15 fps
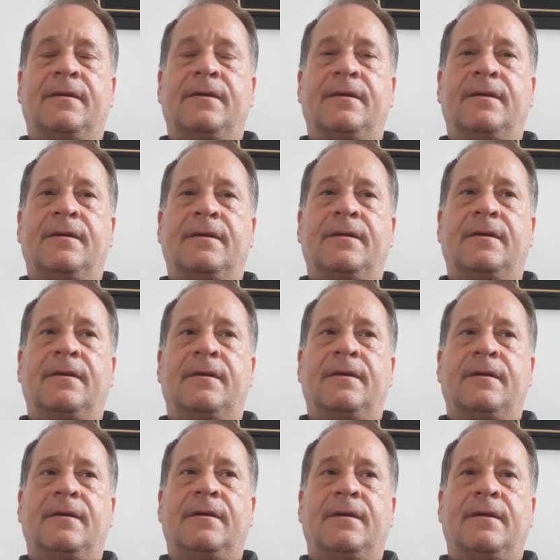
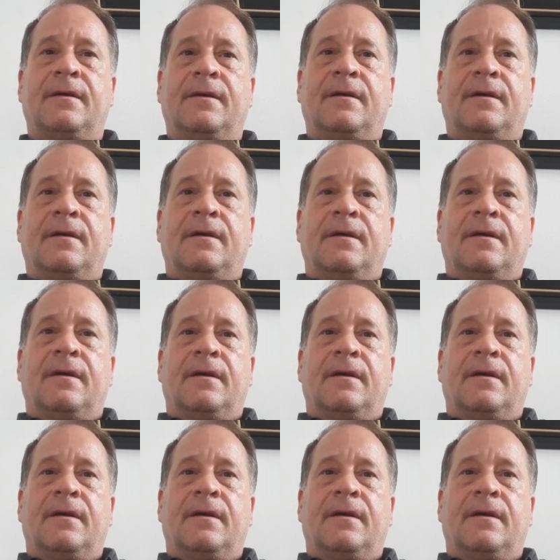(no one is talking)